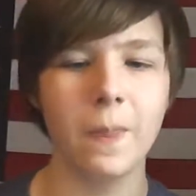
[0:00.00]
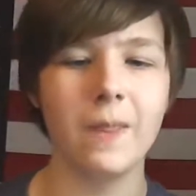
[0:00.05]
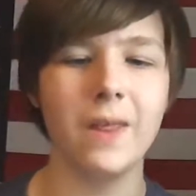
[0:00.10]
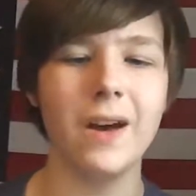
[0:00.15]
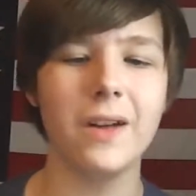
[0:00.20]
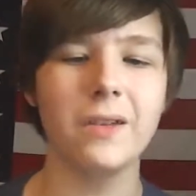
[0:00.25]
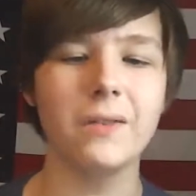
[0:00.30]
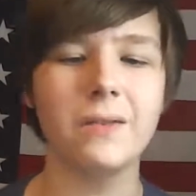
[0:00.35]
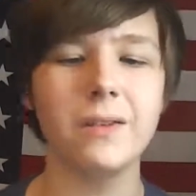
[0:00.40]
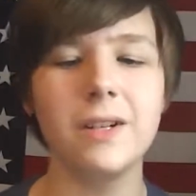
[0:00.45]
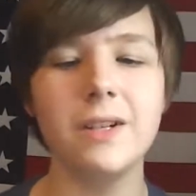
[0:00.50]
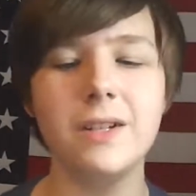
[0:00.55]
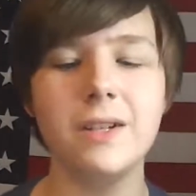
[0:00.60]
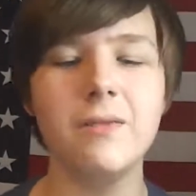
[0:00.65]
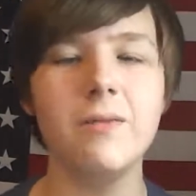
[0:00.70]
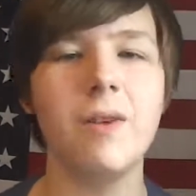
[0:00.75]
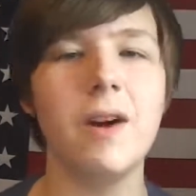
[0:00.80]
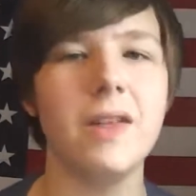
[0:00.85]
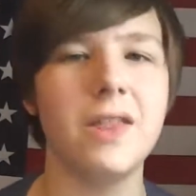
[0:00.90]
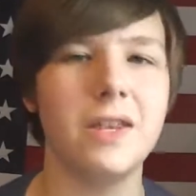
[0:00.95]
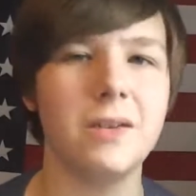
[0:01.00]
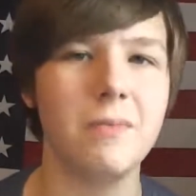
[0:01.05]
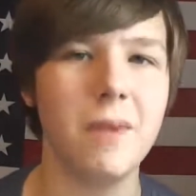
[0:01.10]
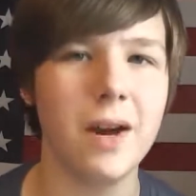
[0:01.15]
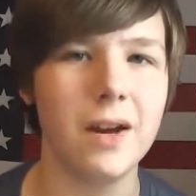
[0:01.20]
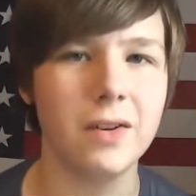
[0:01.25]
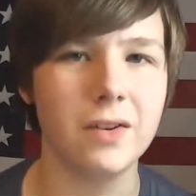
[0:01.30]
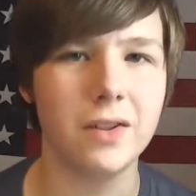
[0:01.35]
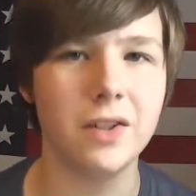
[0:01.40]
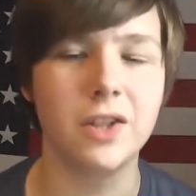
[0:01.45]
Now the reason why this
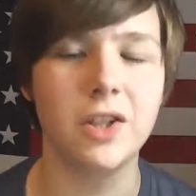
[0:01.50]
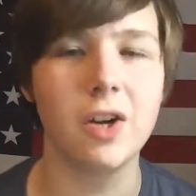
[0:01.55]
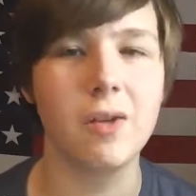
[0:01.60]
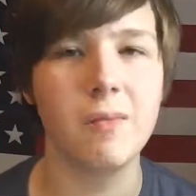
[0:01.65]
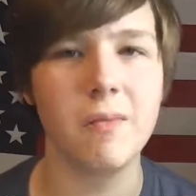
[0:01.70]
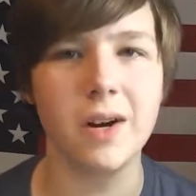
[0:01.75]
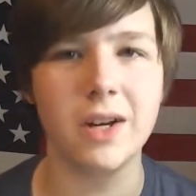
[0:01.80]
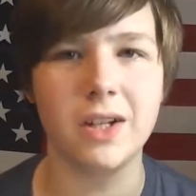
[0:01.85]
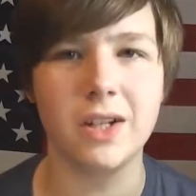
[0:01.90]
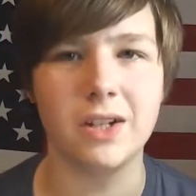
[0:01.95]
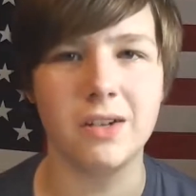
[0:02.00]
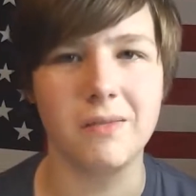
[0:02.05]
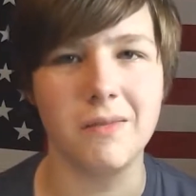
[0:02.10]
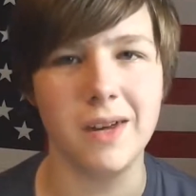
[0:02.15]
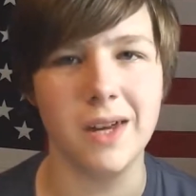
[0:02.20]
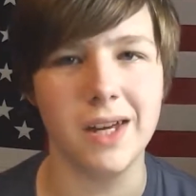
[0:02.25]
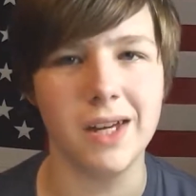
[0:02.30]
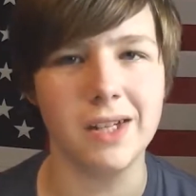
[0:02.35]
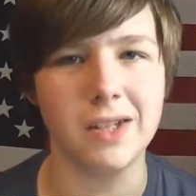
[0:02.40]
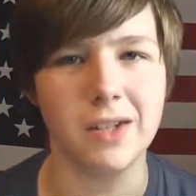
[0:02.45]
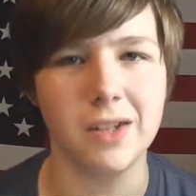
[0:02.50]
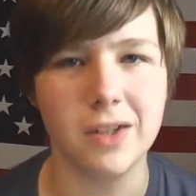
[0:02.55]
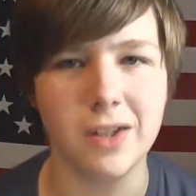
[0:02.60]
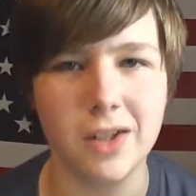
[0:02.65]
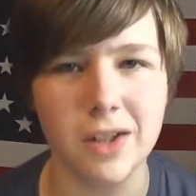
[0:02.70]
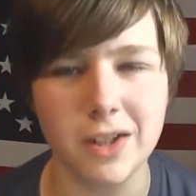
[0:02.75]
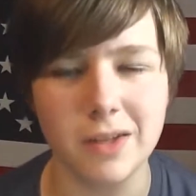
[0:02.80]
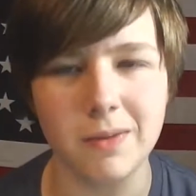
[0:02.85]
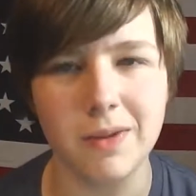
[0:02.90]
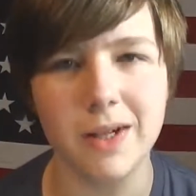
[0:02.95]
matters so much to me is
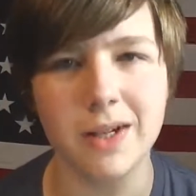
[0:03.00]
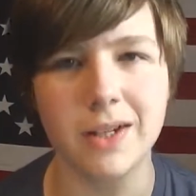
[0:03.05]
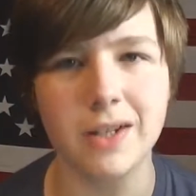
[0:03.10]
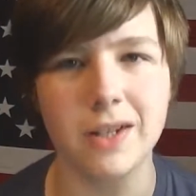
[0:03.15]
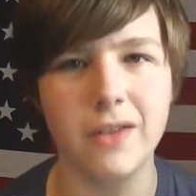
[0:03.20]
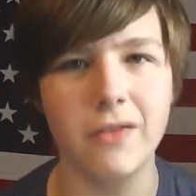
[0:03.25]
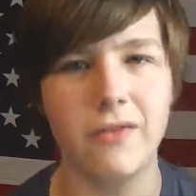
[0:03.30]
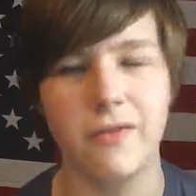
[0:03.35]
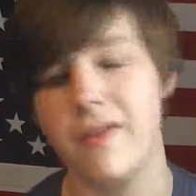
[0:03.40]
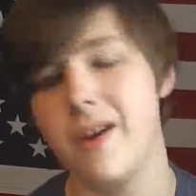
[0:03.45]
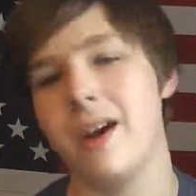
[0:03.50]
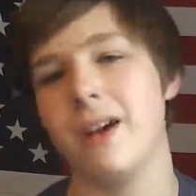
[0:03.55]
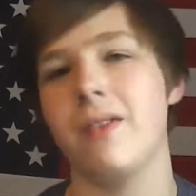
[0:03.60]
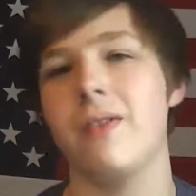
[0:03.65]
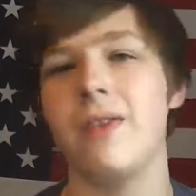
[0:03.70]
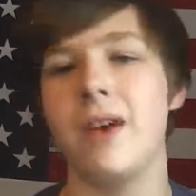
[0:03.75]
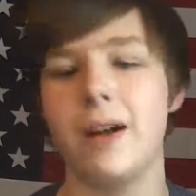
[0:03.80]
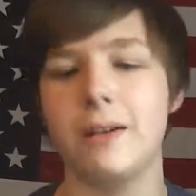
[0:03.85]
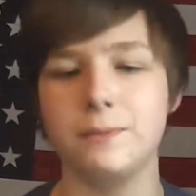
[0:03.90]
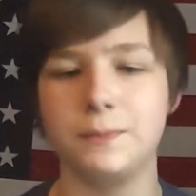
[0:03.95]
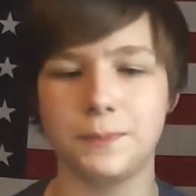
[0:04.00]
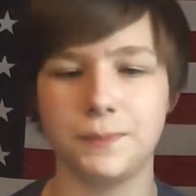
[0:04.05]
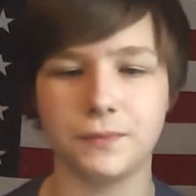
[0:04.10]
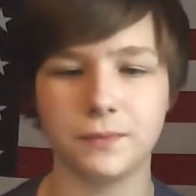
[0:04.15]
just because of the fact that